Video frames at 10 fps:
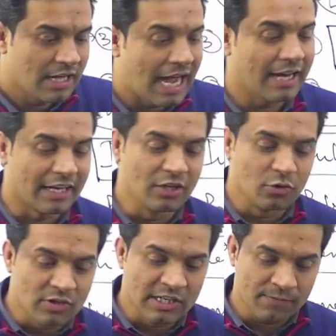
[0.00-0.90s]
I can
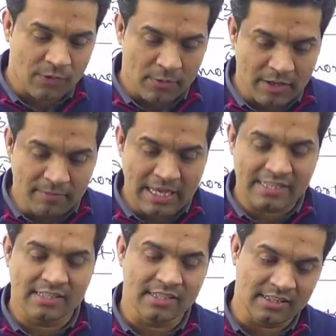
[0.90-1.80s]
use it from him
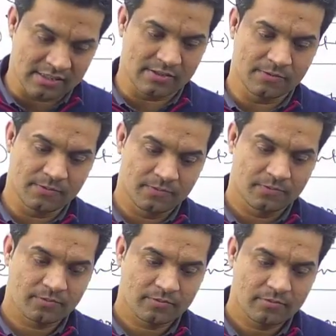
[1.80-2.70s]
as it is.
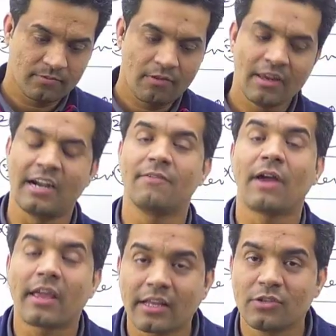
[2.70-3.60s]
And if
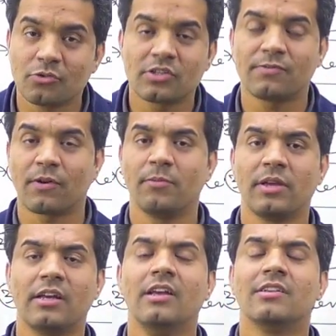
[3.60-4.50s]
I can use it from
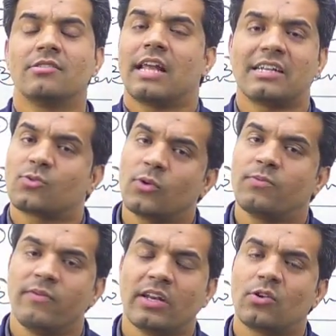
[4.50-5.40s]
here, so that's what
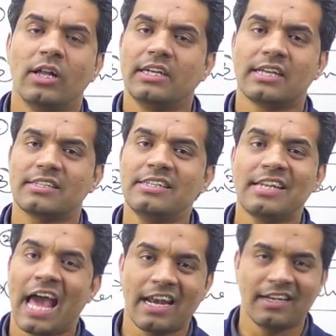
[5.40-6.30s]
we will call it as an
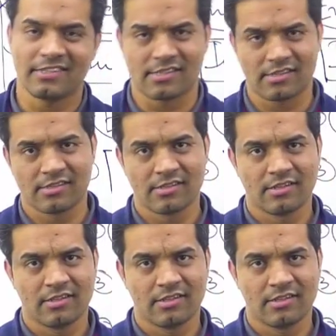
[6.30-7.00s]
inheritance.